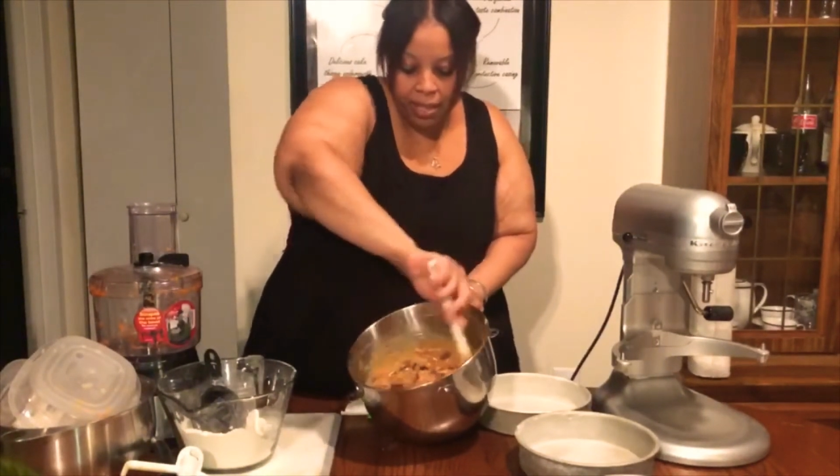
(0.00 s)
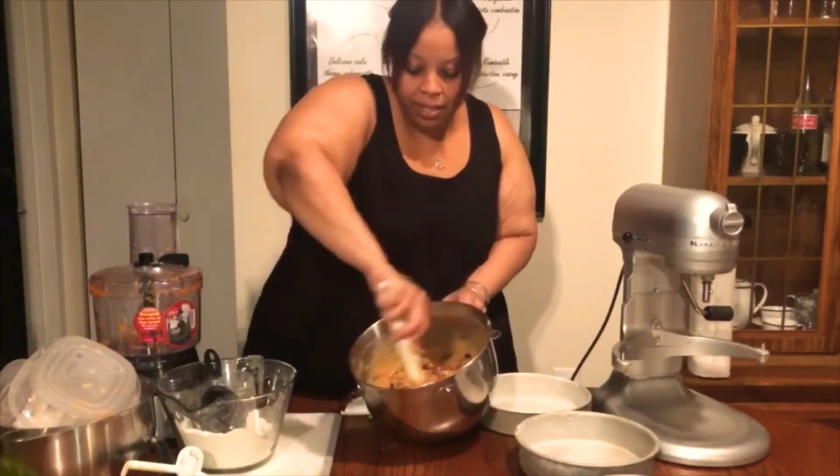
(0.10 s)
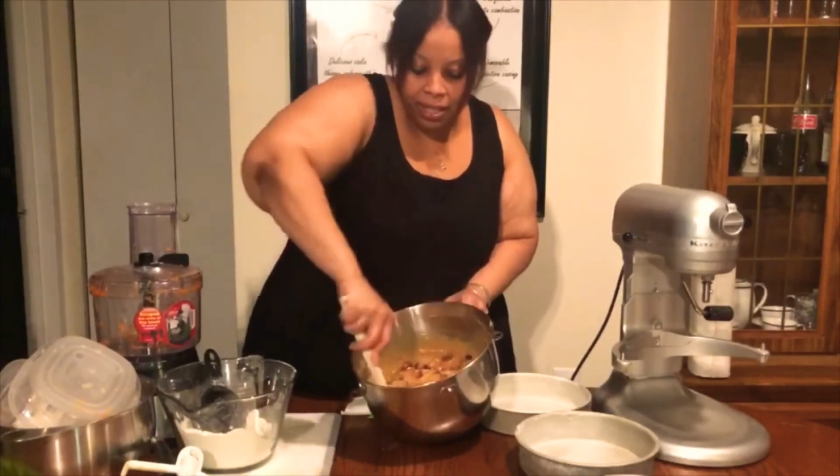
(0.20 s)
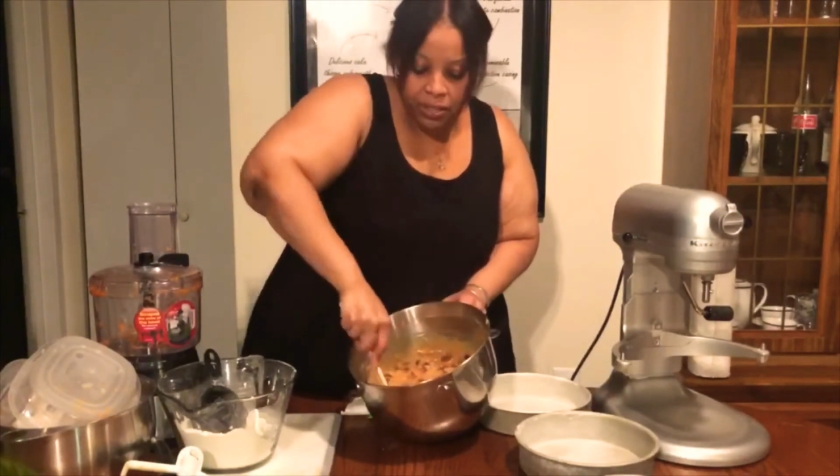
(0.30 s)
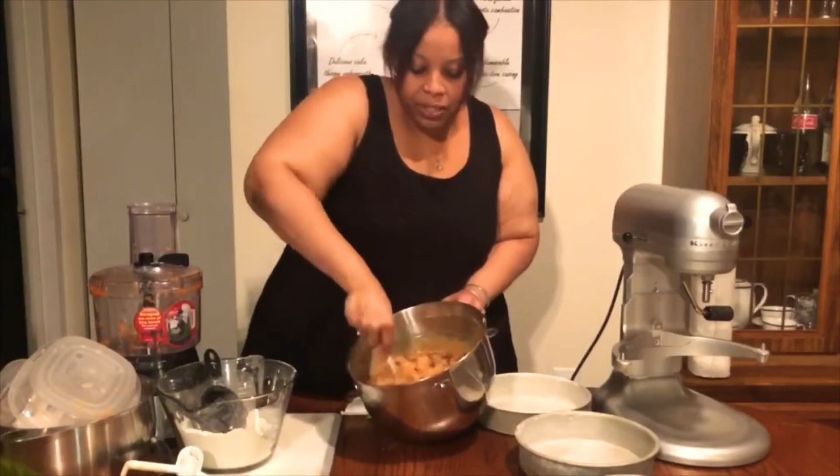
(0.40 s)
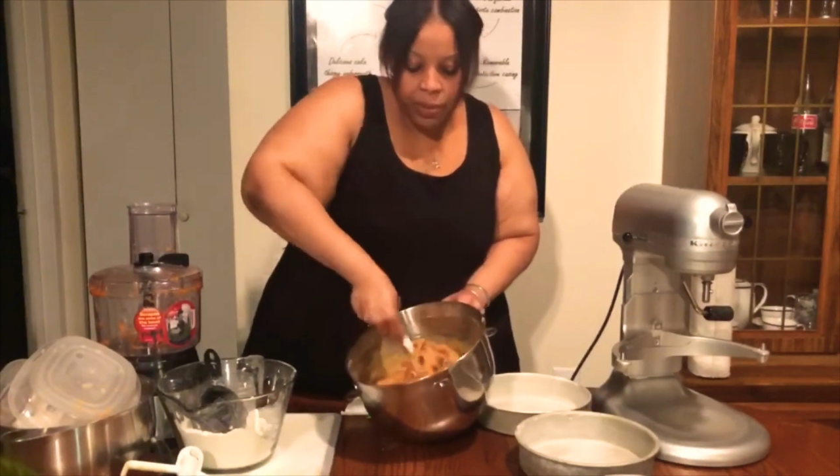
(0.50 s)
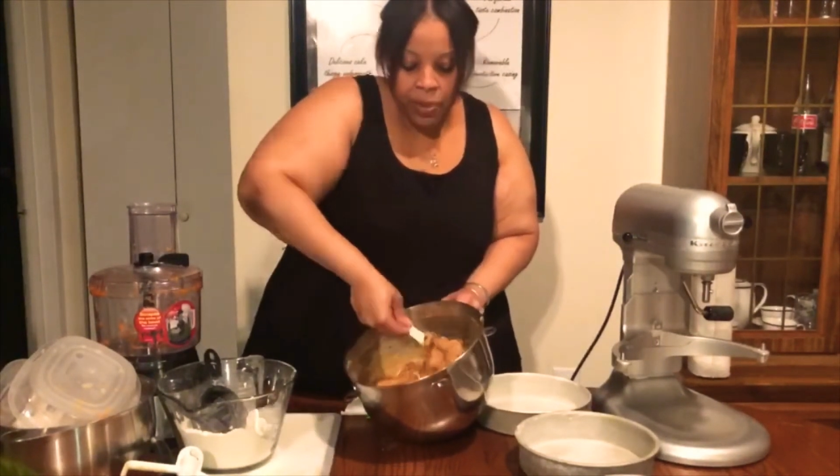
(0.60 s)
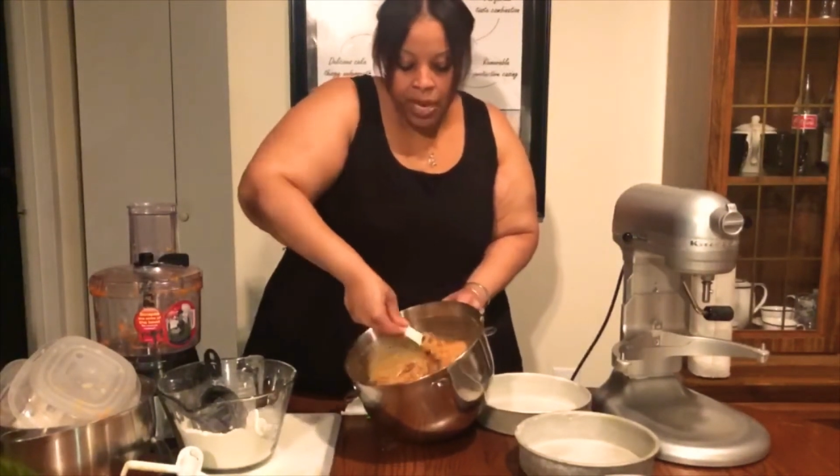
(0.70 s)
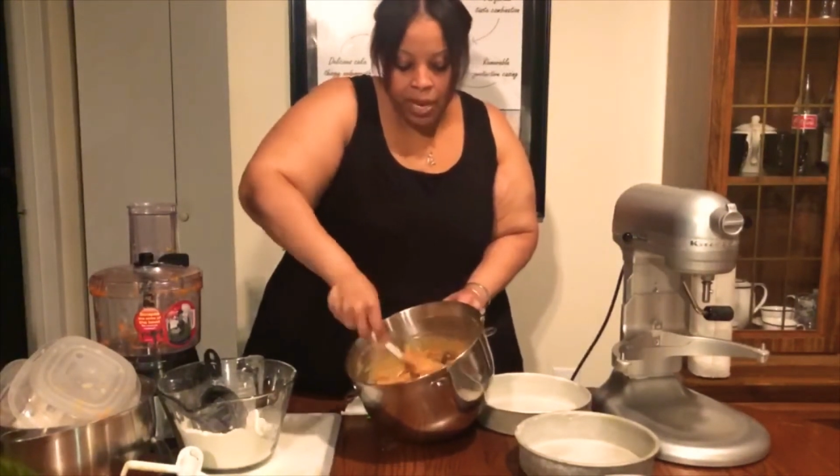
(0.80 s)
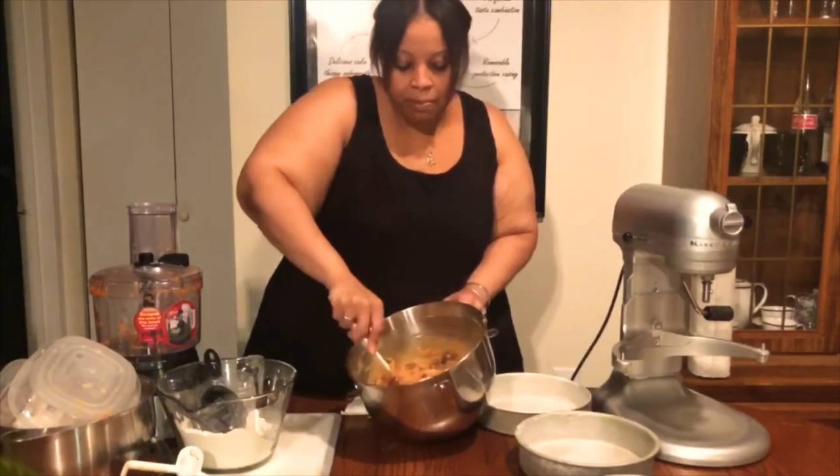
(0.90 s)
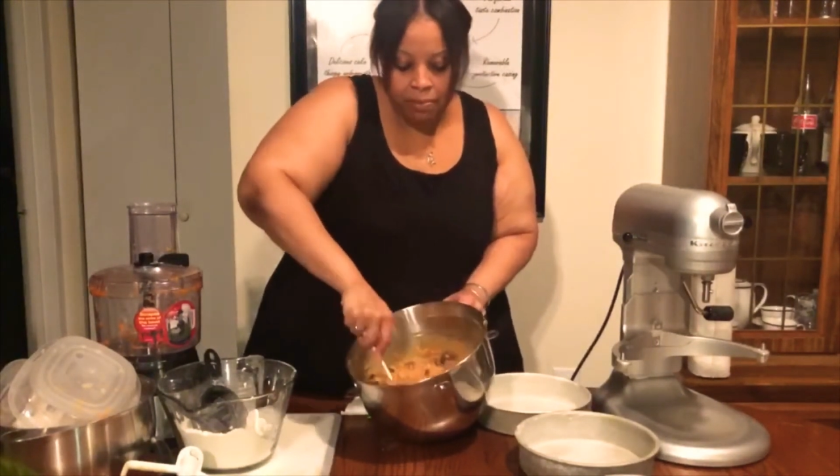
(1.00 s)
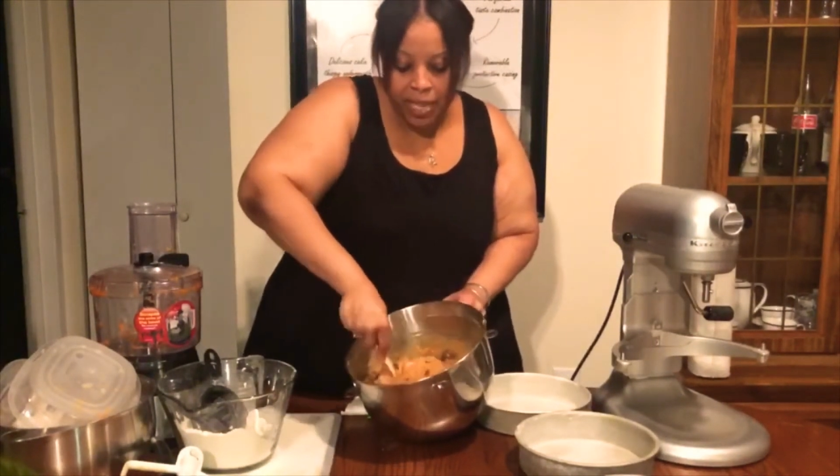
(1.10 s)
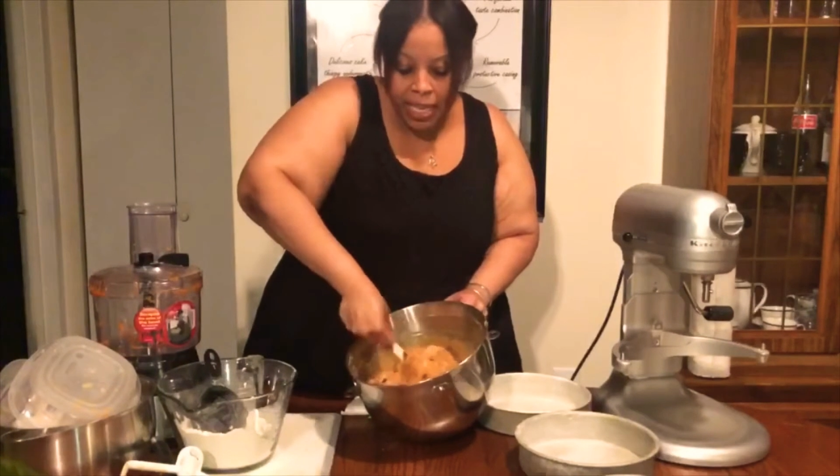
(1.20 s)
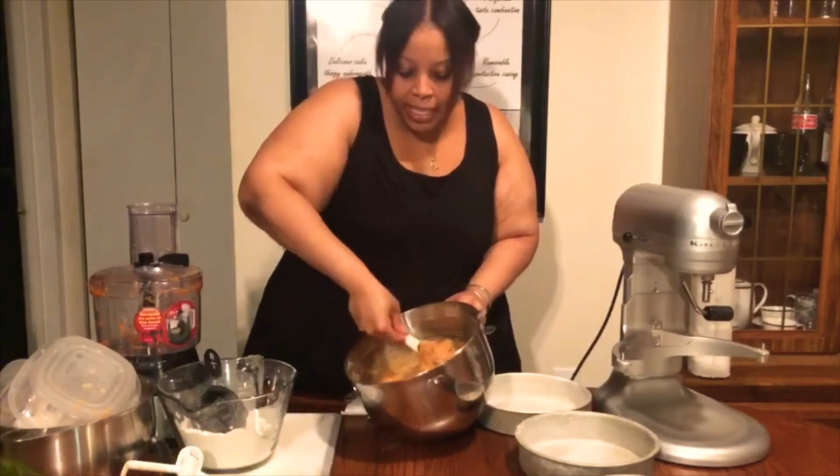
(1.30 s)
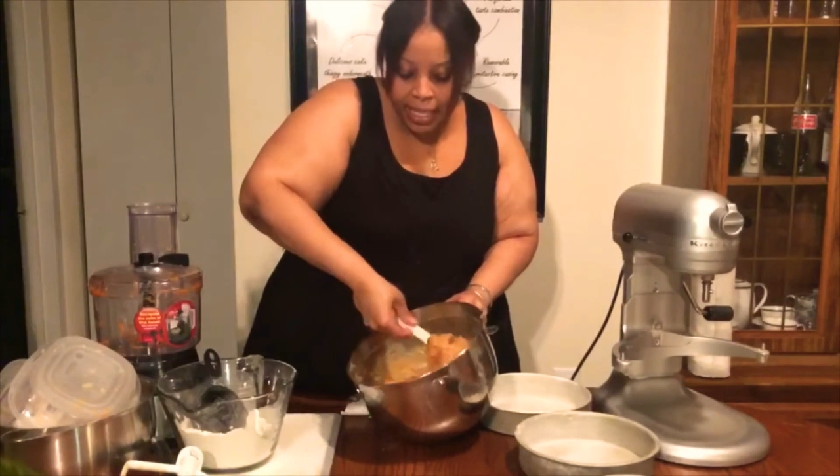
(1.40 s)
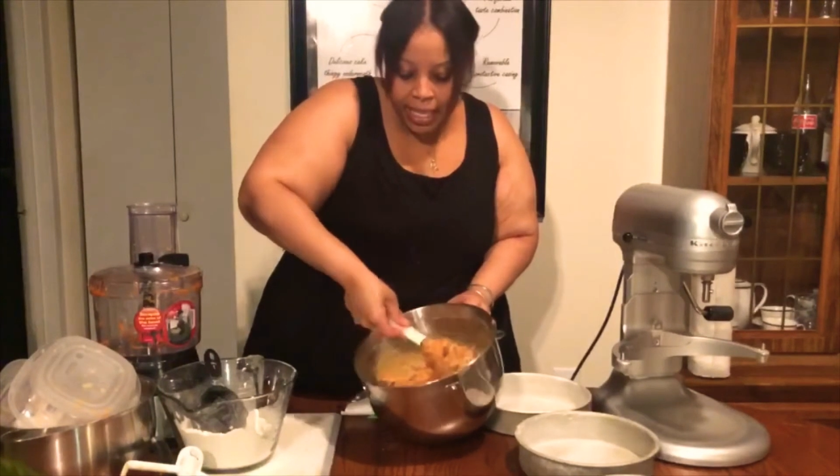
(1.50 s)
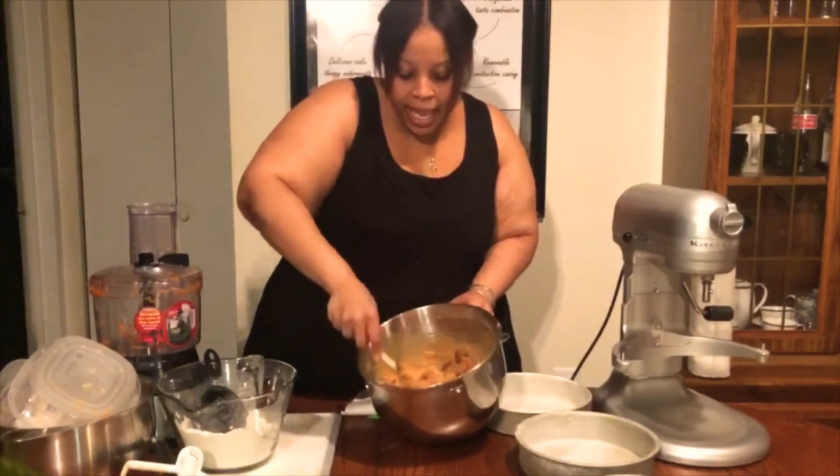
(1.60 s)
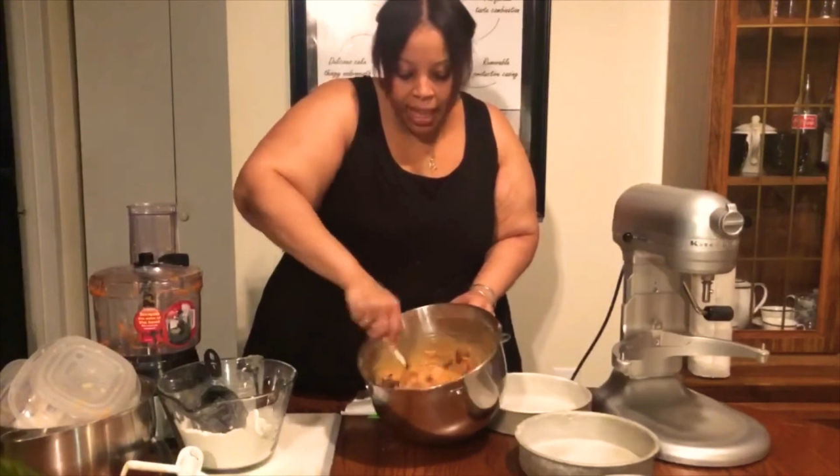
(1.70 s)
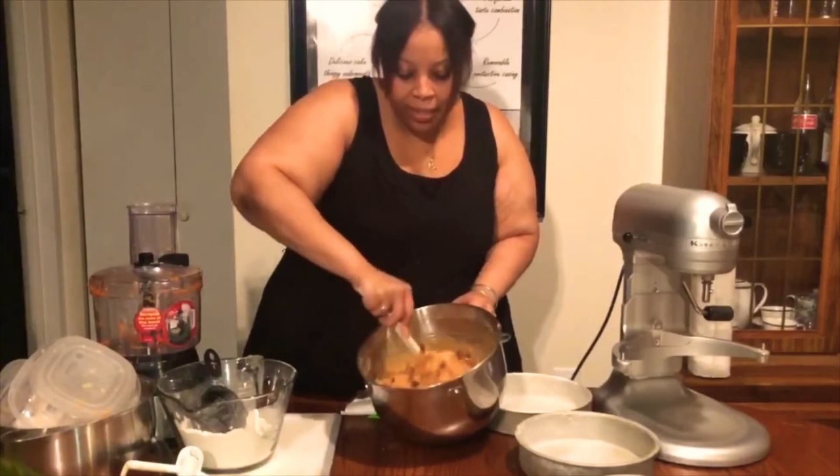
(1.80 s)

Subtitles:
And you see, we didn't beat it to death.